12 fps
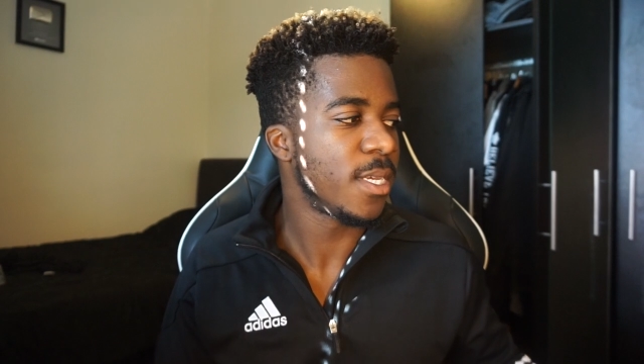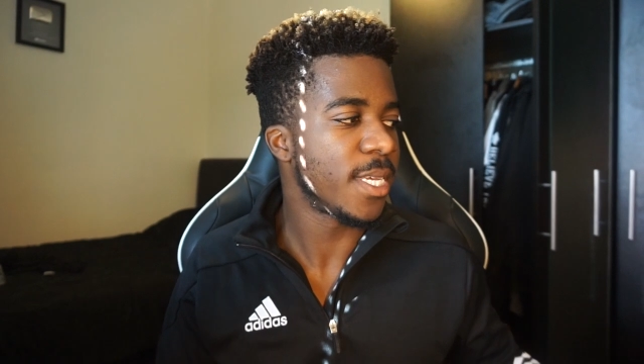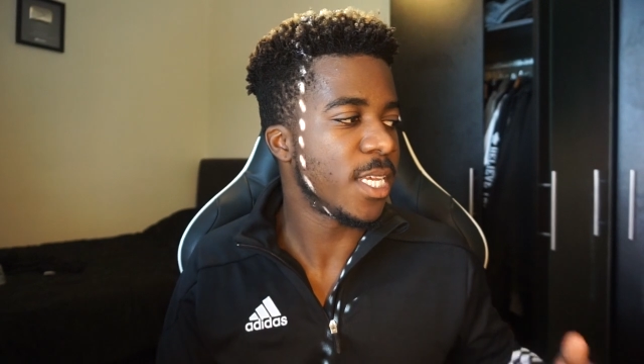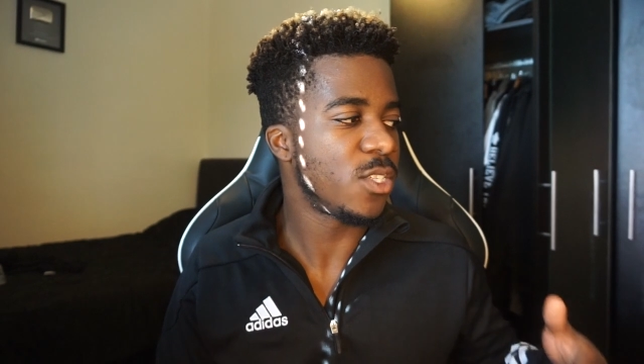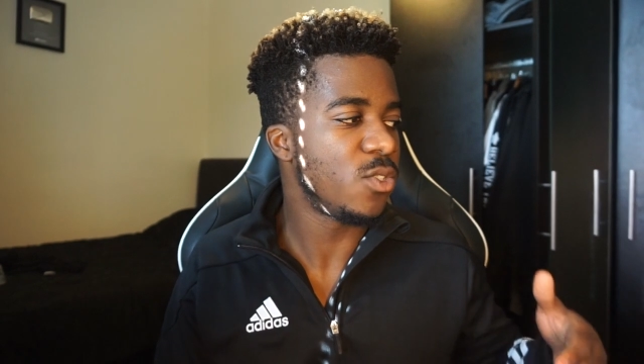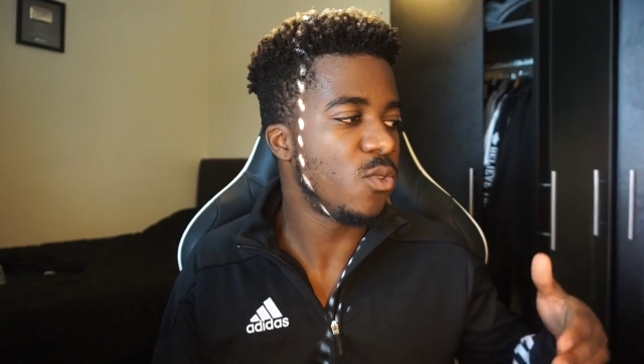
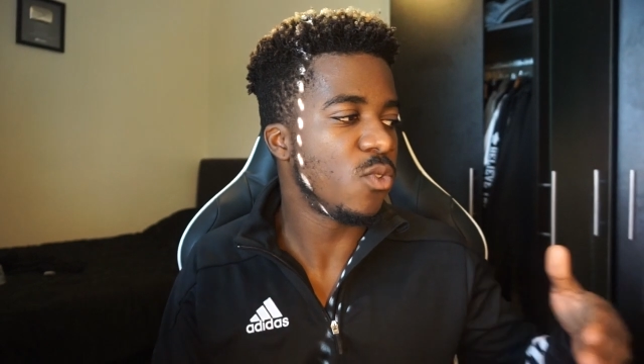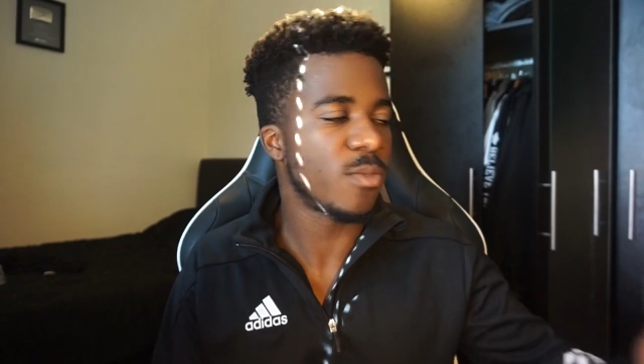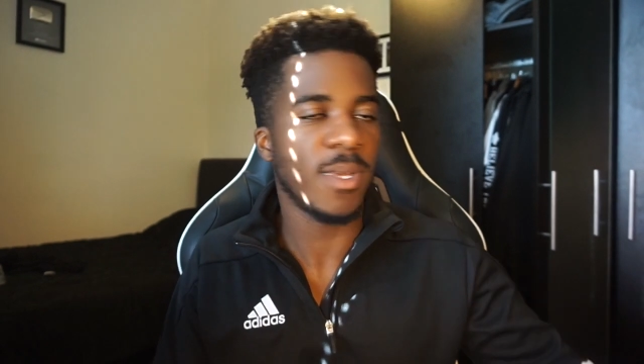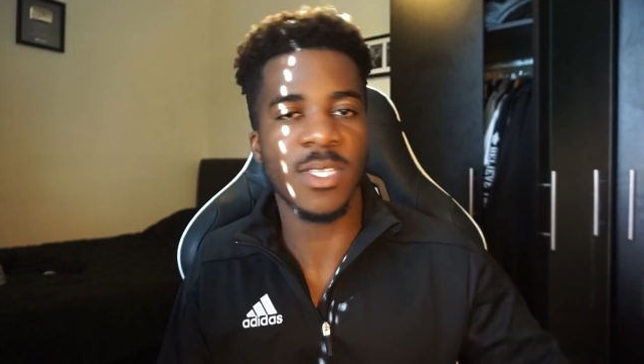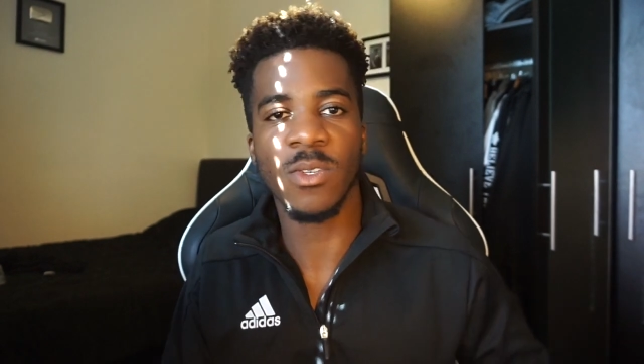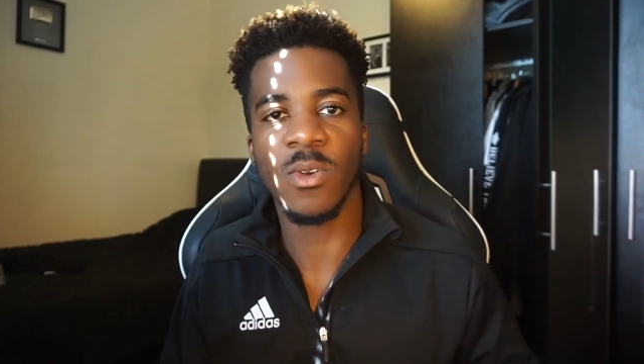gets you
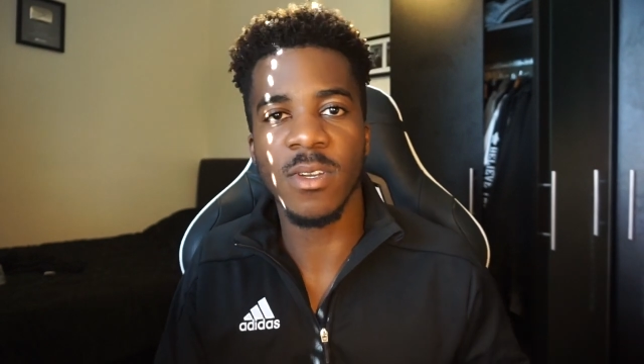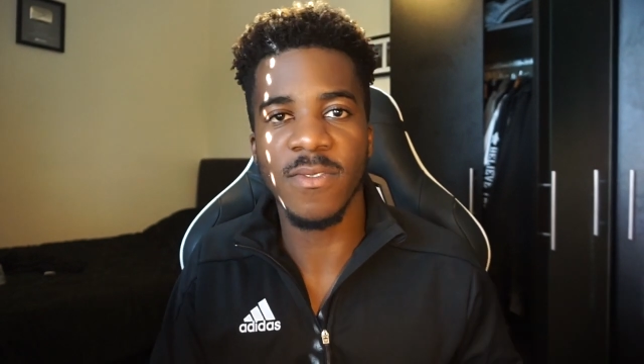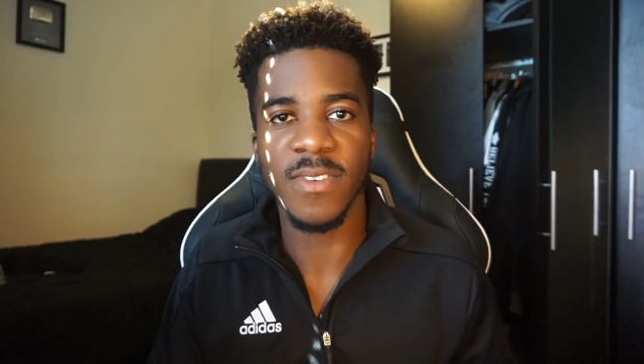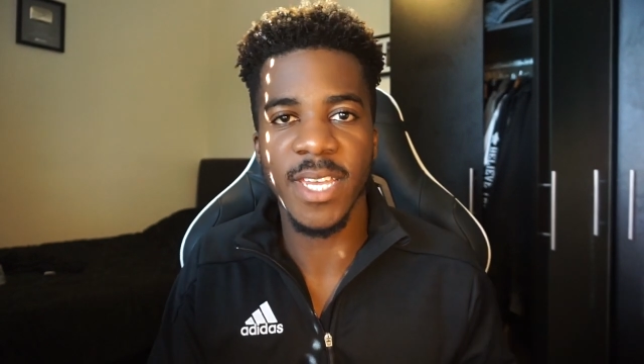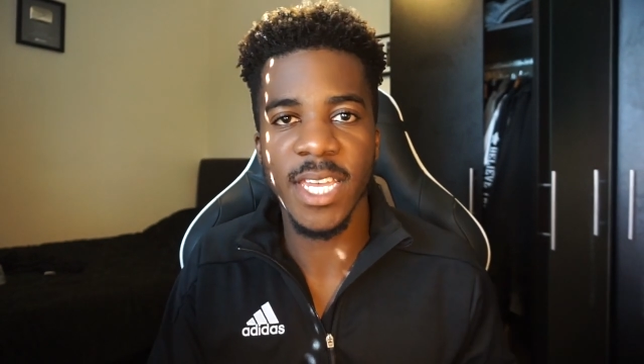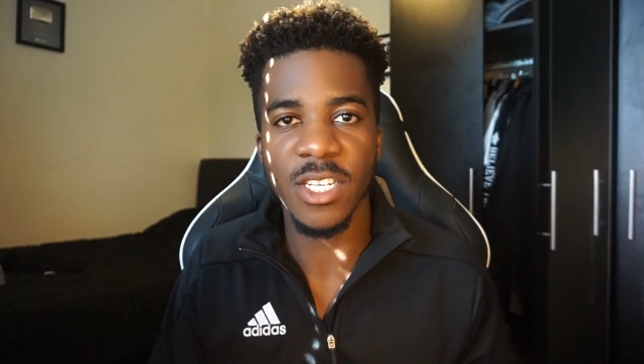automatic
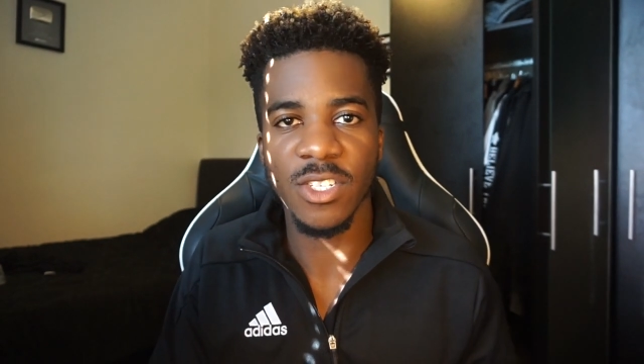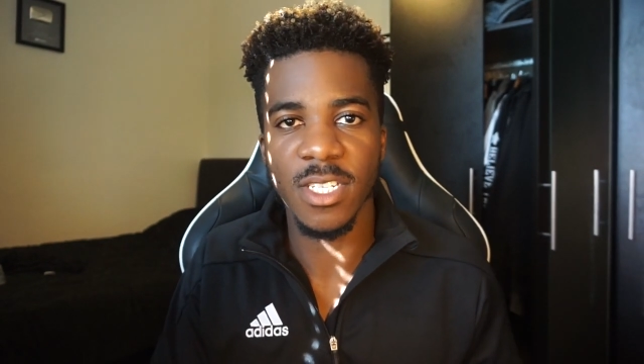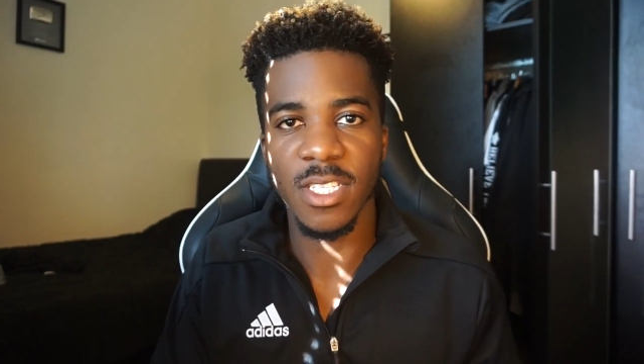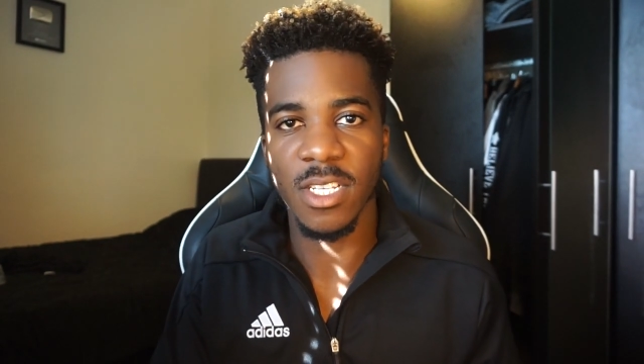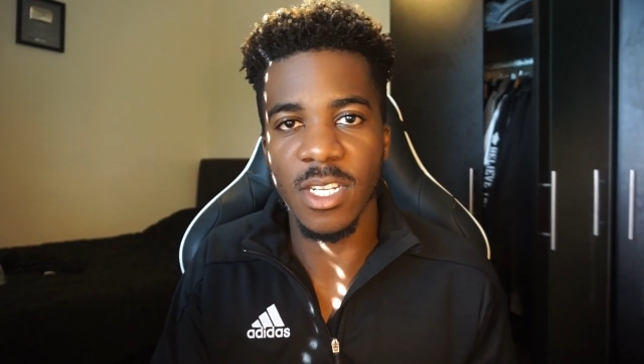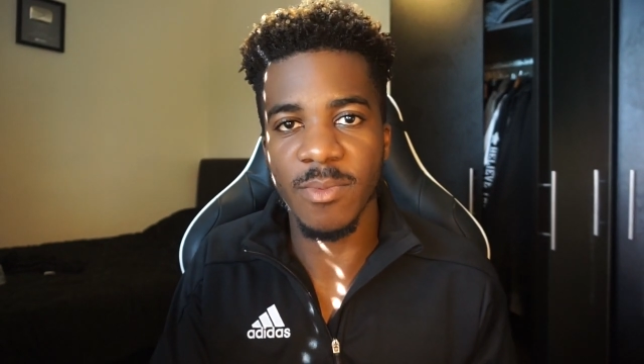qualification
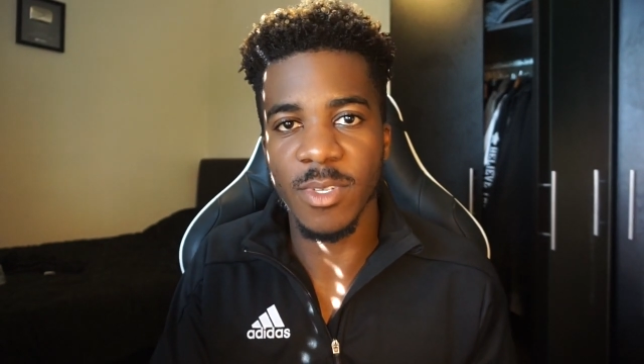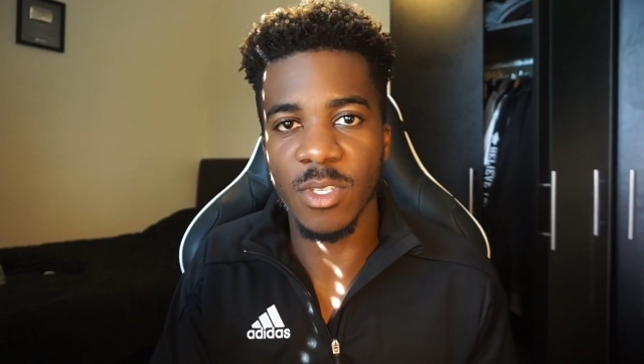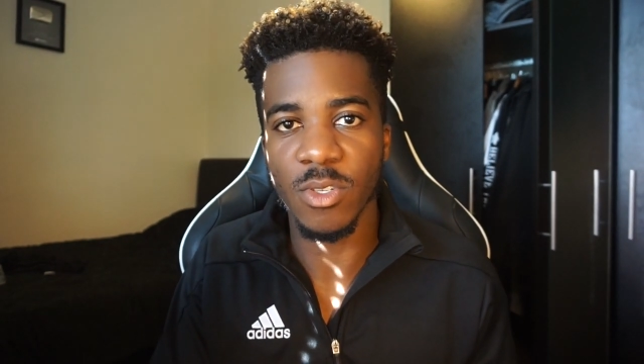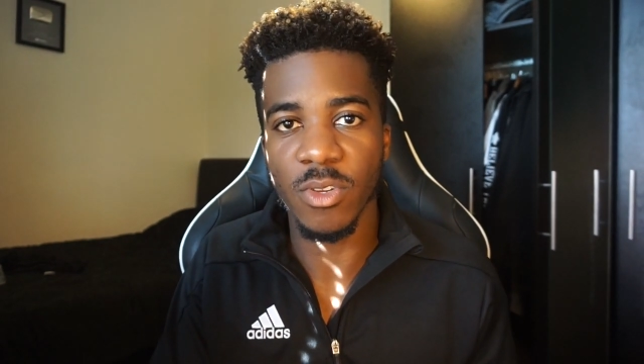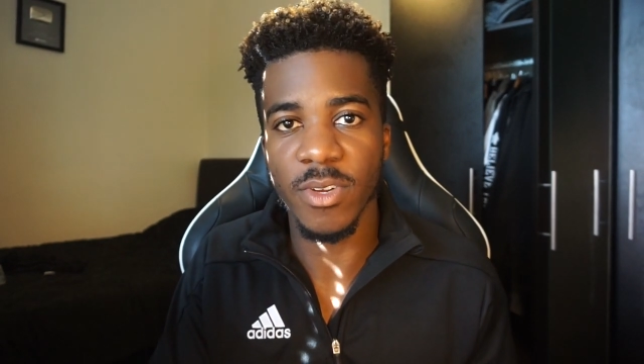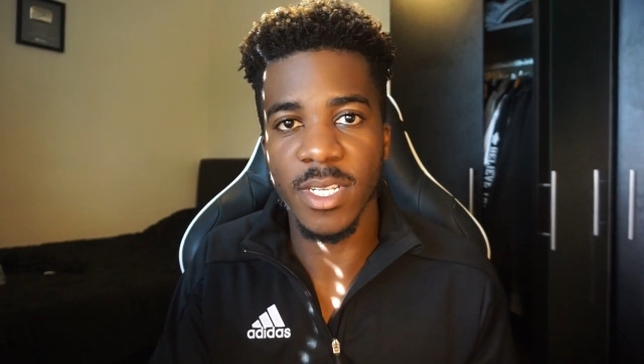into
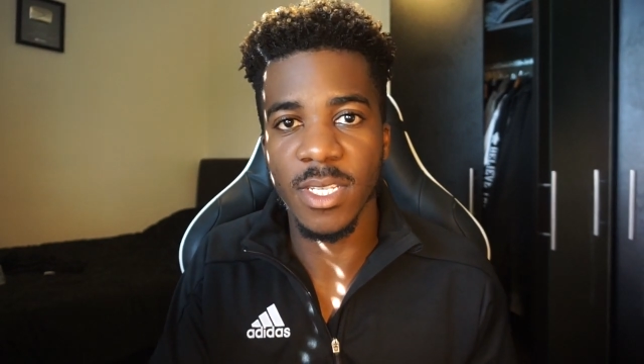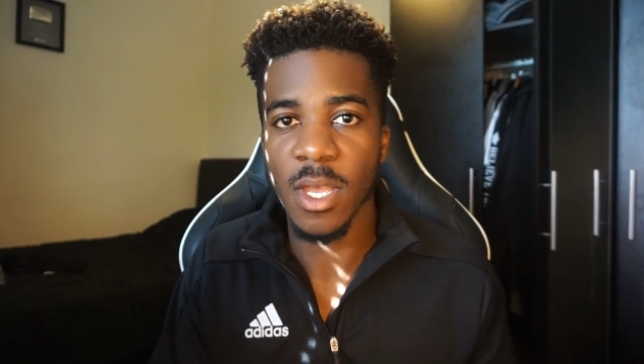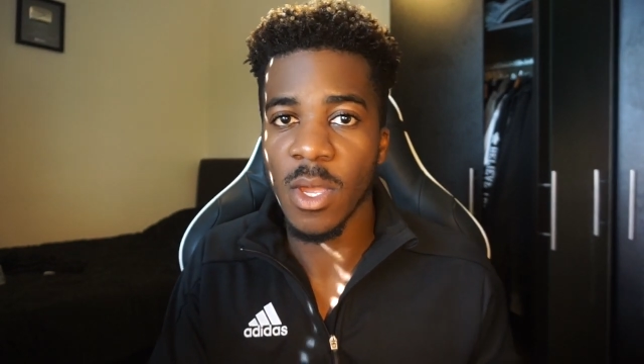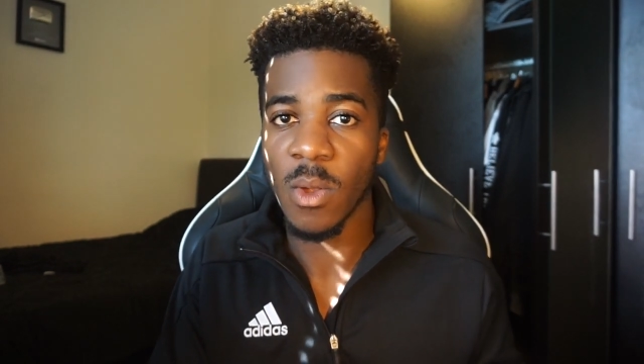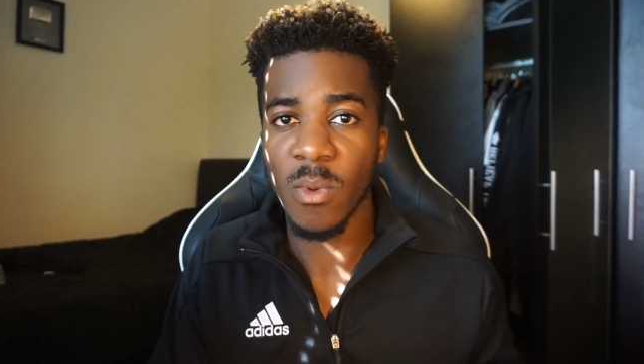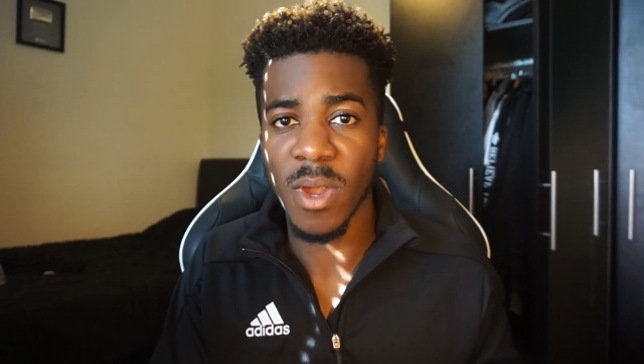Libertadores,
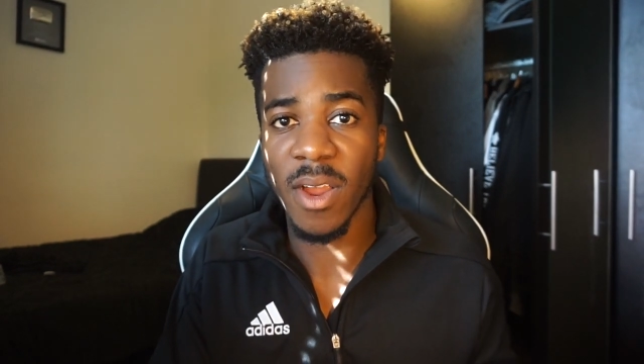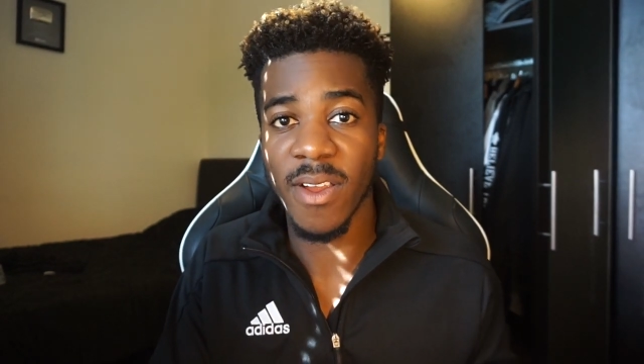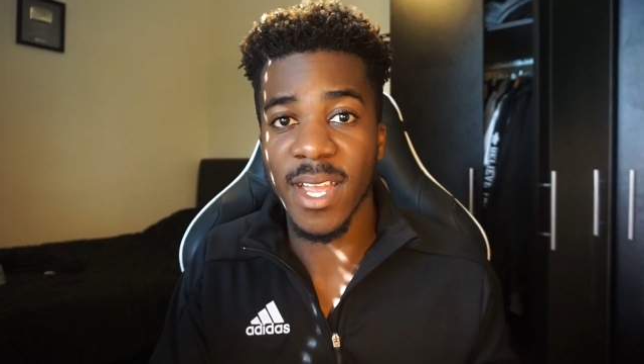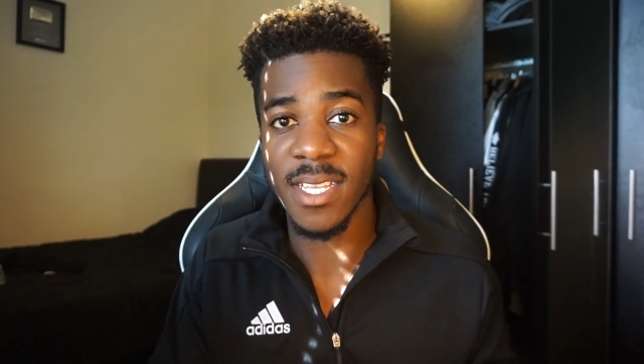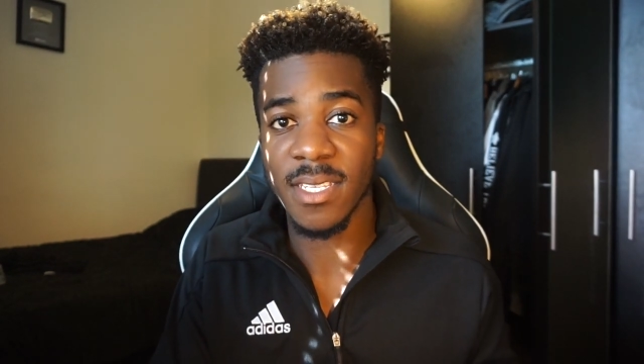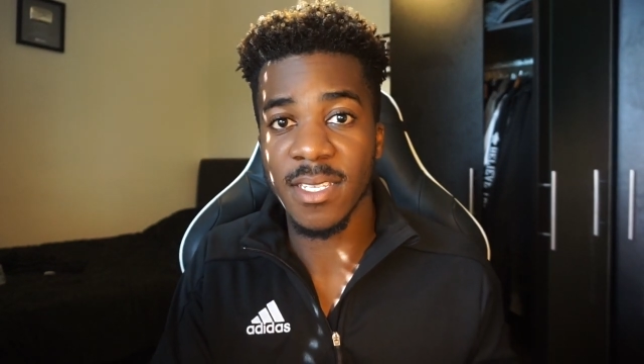
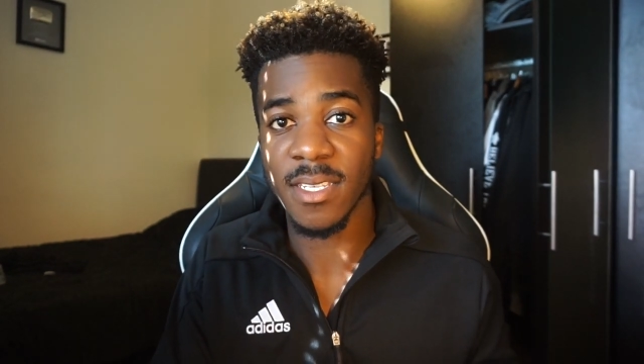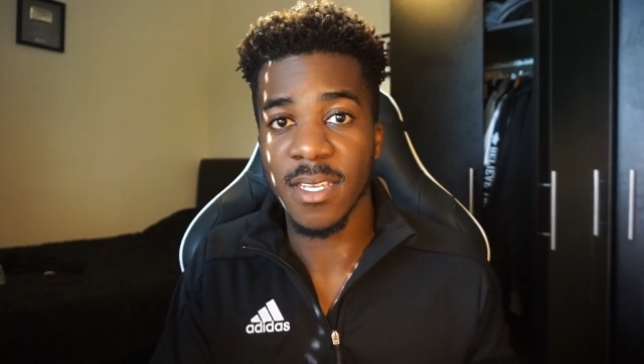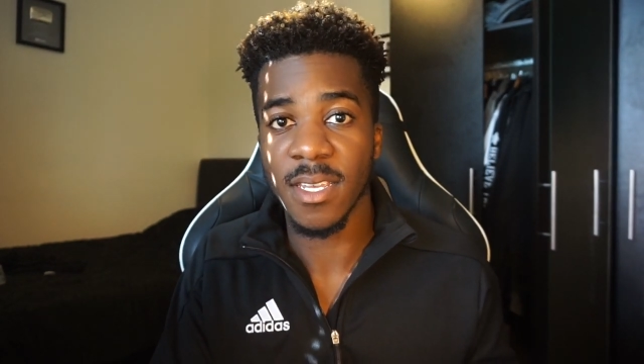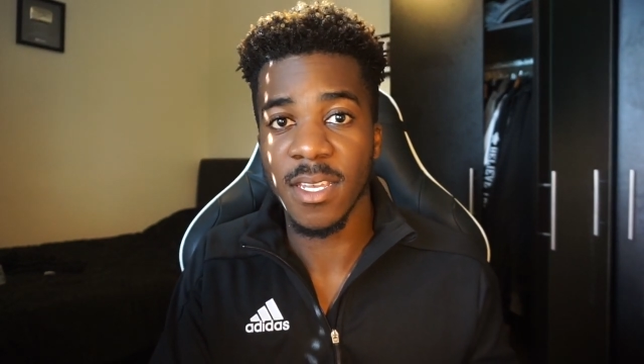whereas